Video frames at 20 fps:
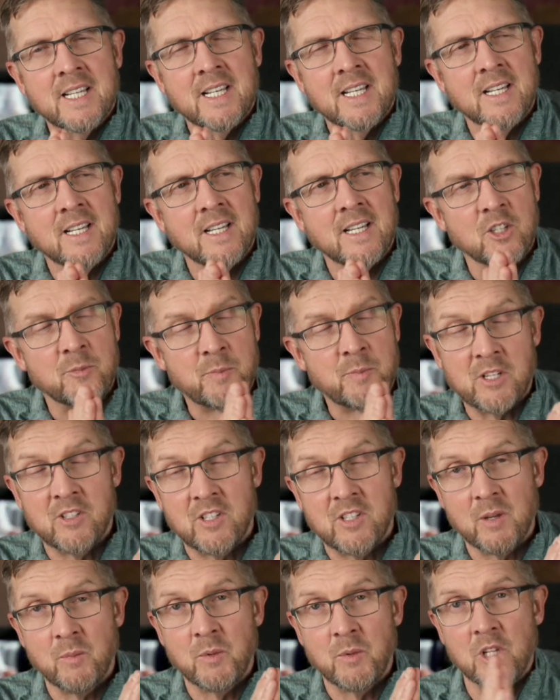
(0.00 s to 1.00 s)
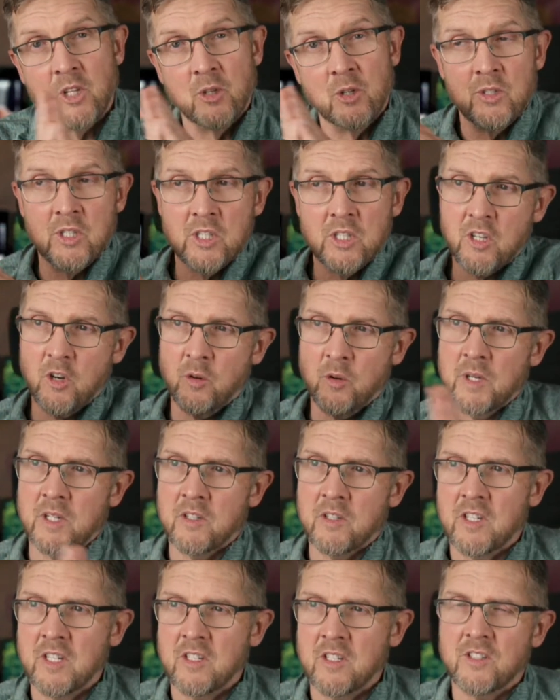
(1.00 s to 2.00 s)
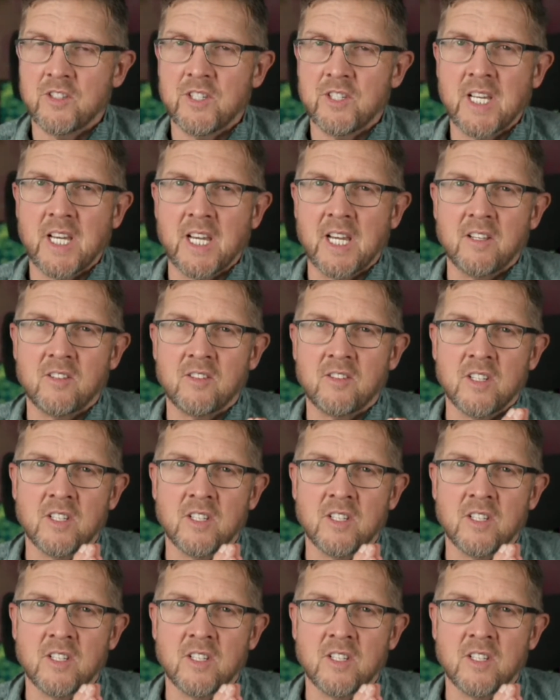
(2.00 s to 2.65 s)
especially with losing so many season tickets.